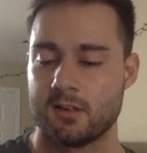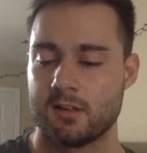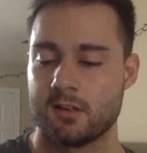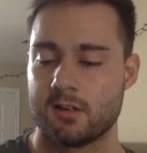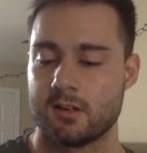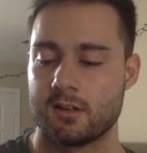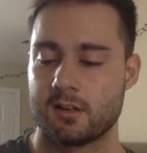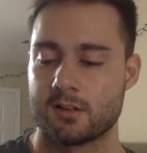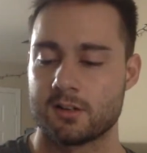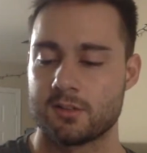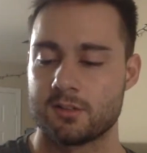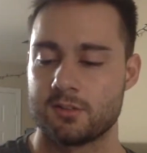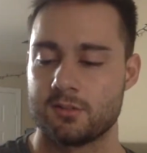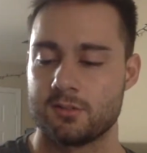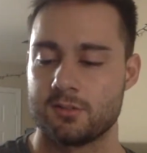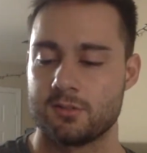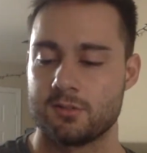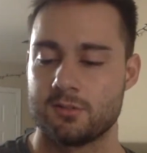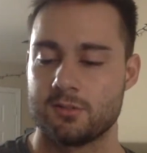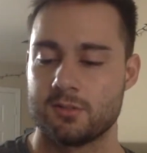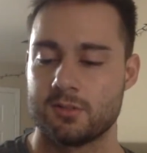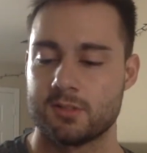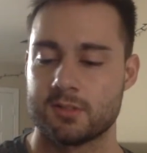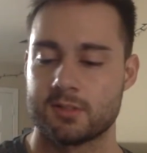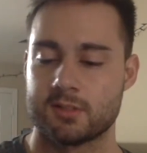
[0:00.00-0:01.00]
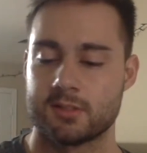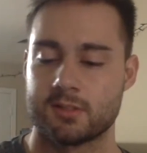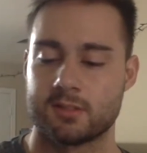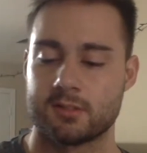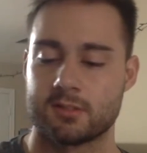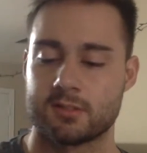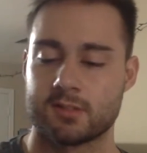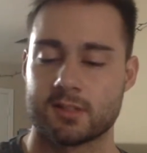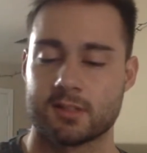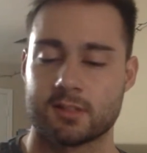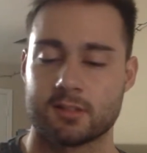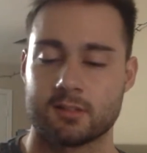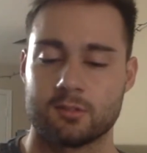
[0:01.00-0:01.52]
All you do is
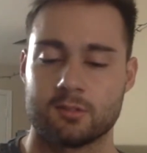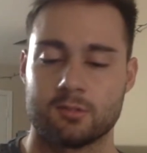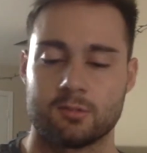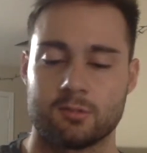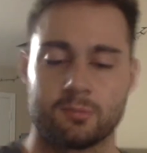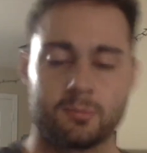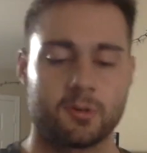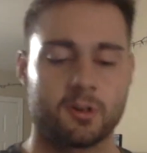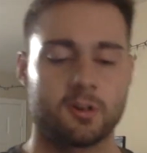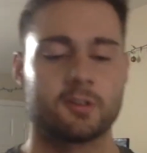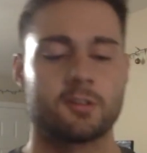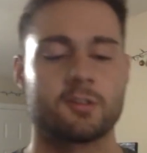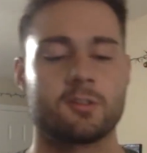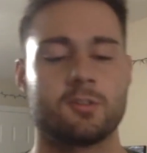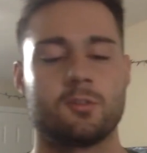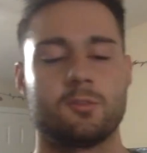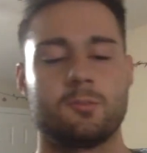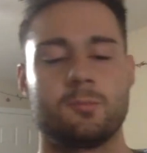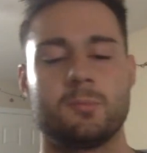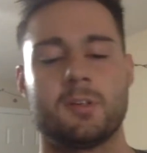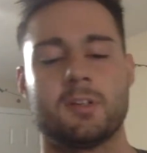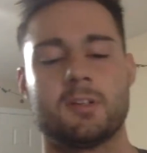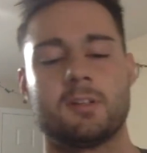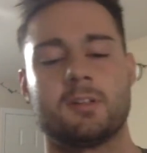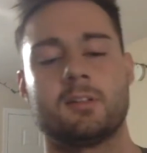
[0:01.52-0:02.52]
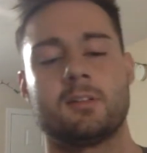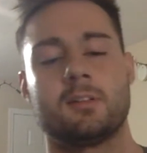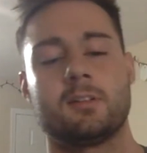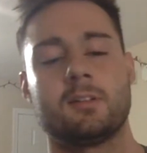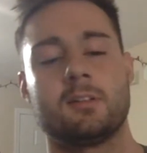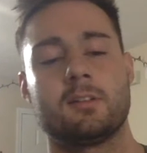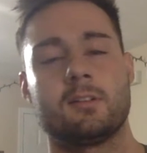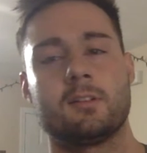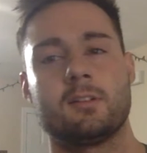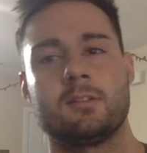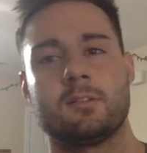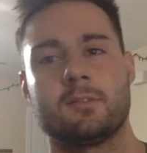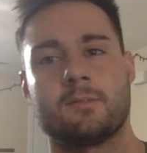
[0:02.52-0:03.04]
there's a little barcode button on
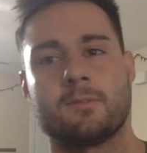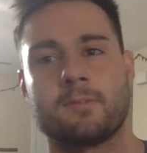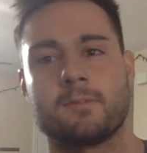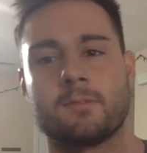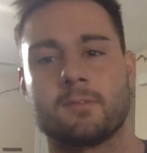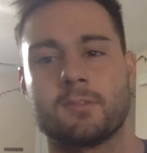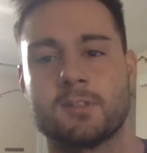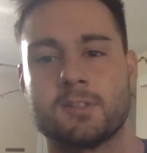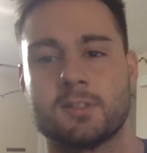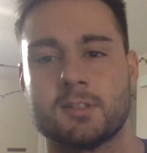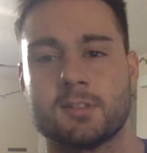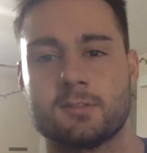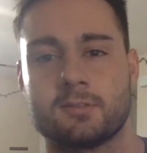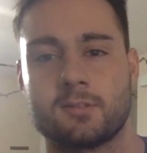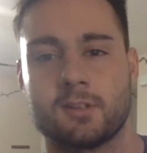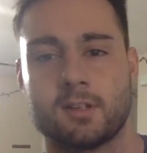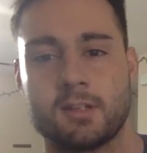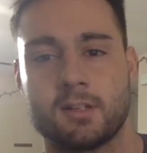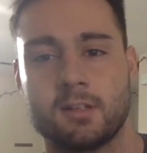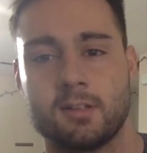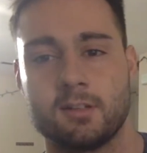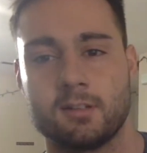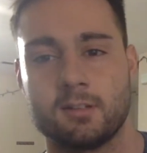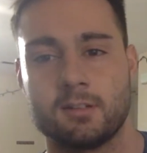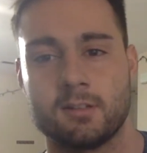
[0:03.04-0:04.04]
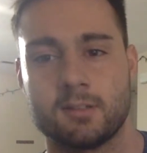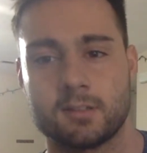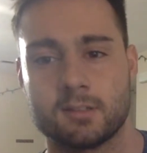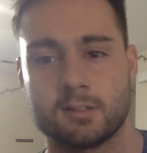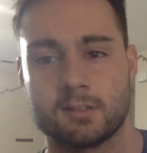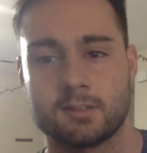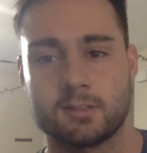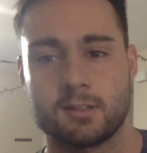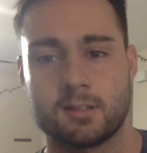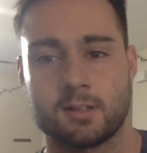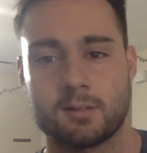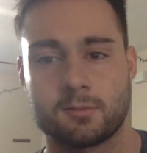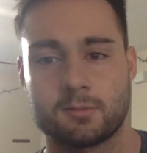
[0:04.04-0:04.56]
there, which is right here in this
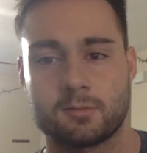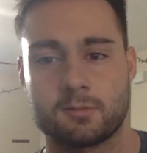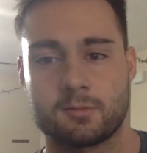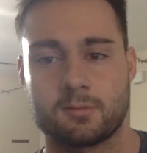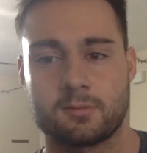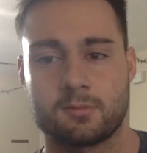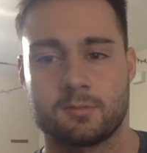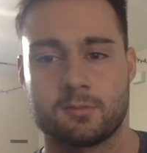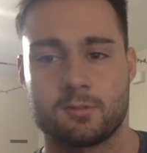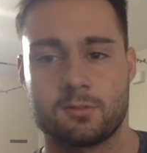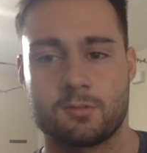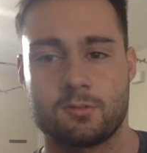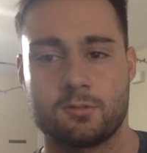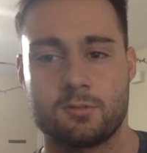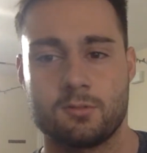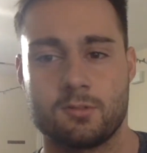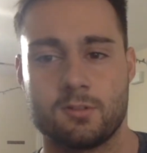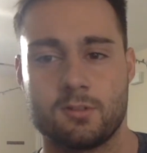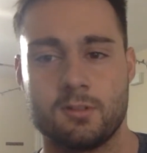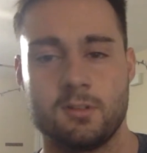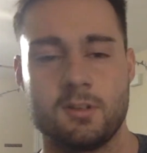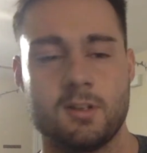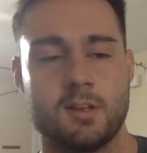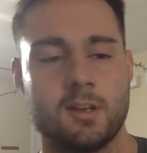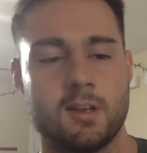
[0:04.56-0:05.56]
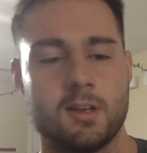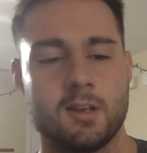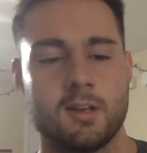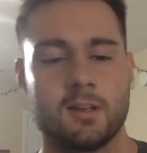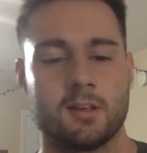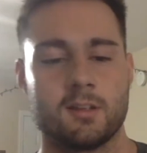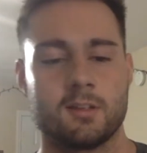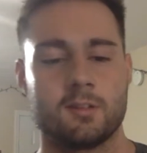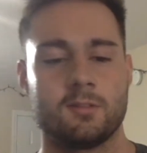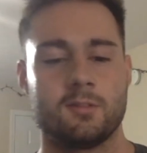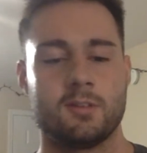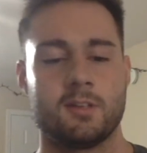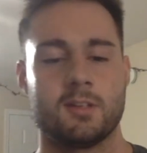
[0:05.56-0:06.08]
top corner.
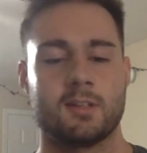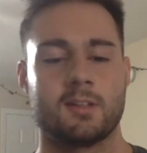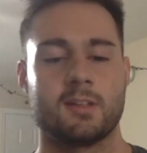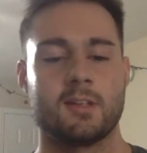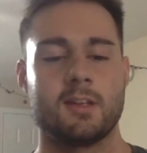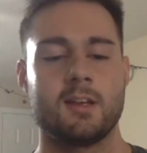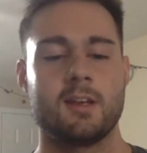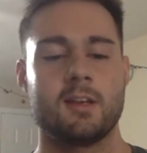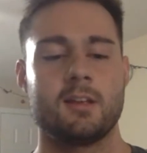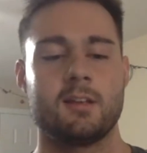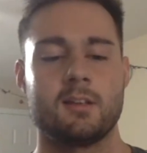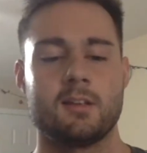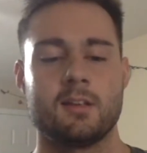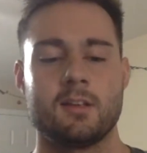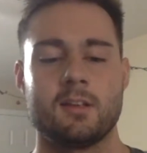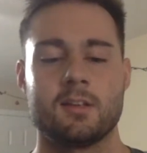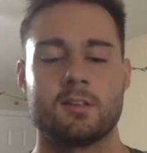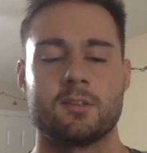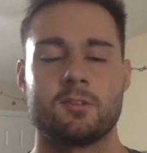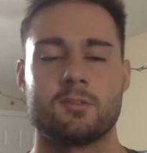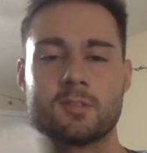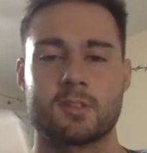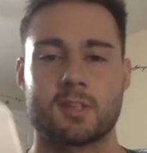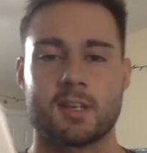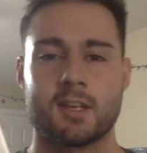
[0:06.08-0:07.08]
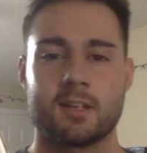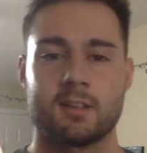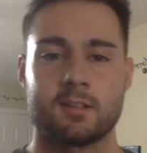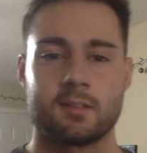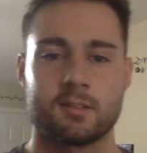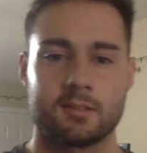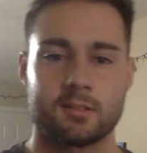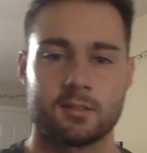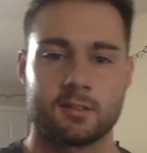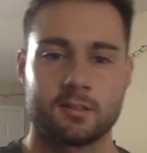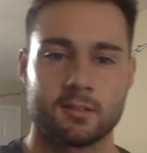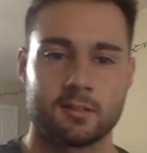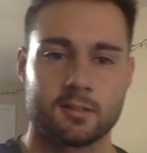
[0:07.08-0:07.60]
You hit that, you
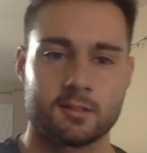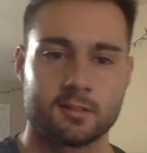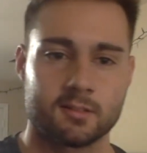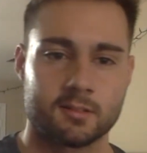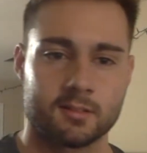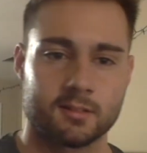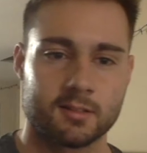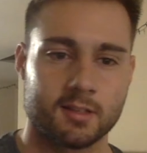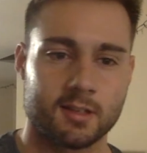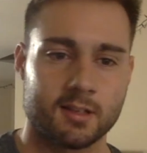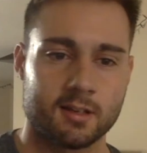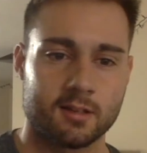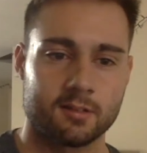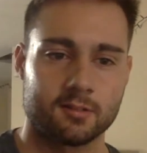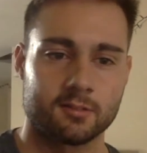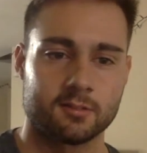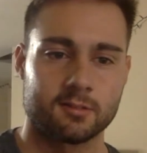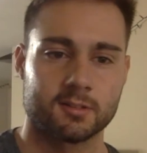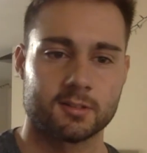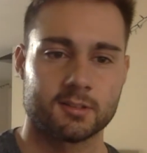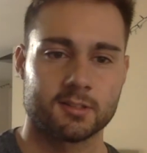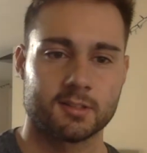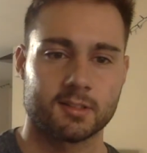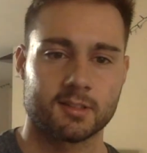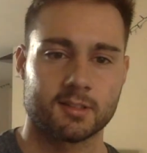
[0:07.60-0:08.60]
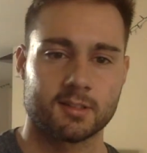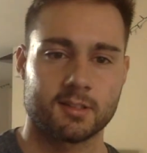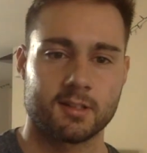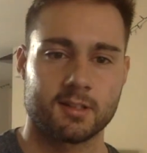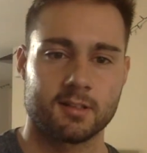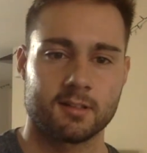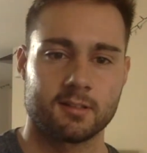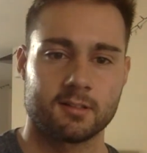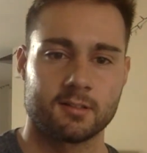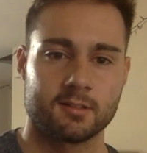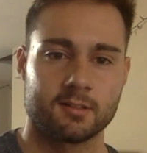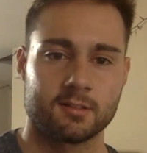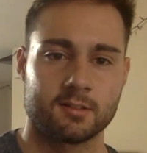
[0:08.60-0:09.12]
scan. See how it looks like
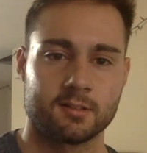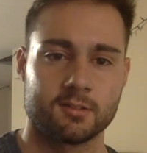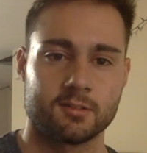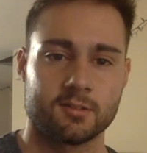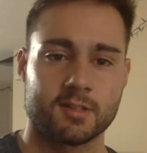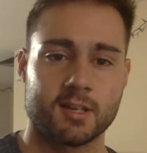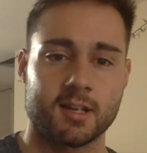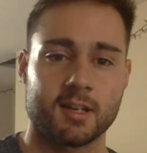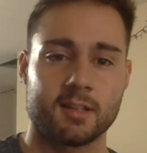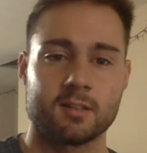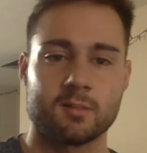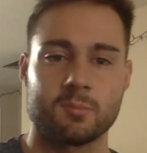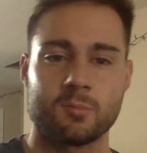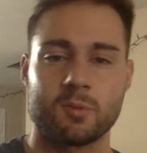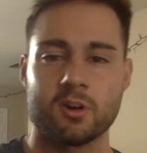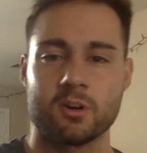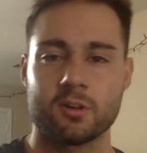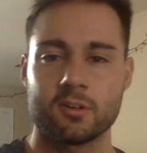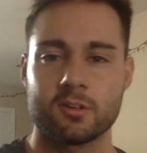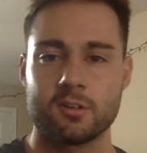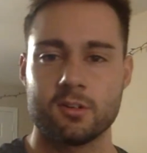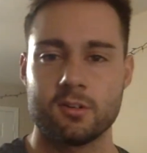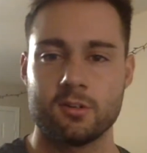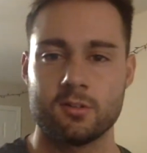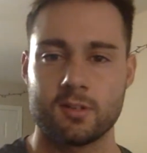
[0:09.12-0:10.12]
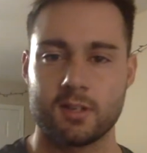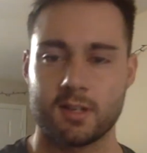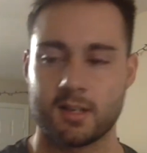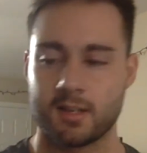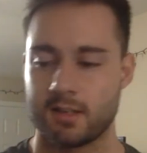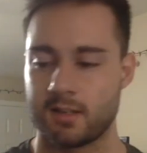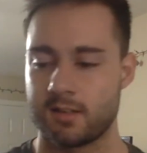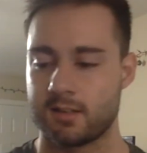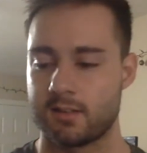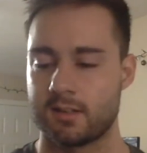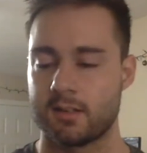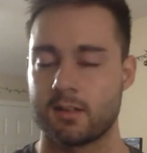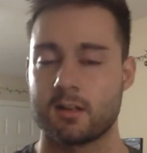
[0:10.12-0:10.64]
that? You scan the barcode
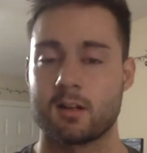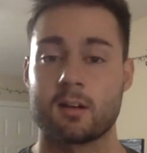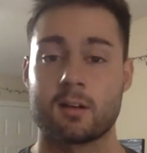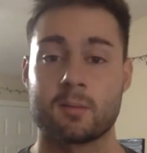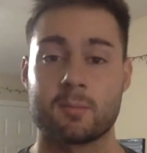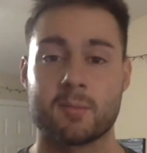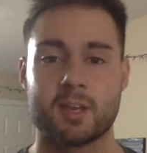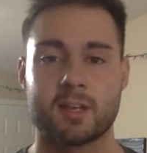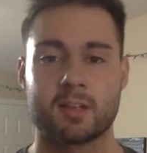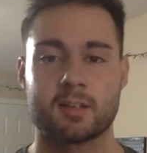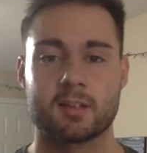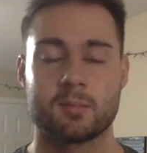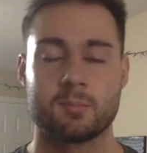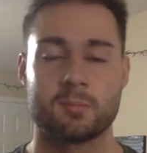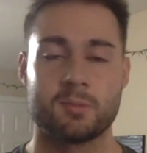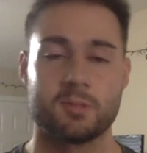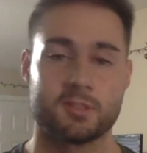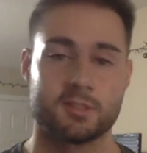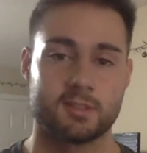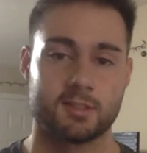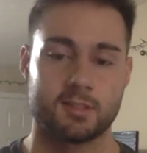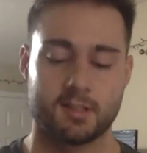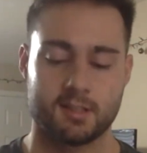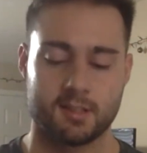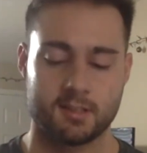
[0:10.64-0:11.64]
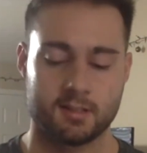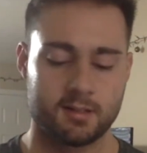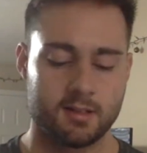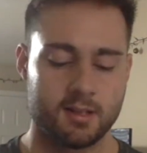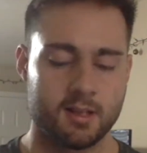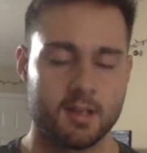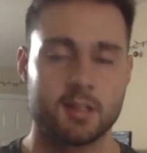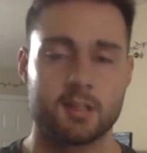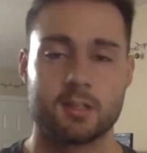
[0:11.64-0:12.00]
and it automatically puts it in.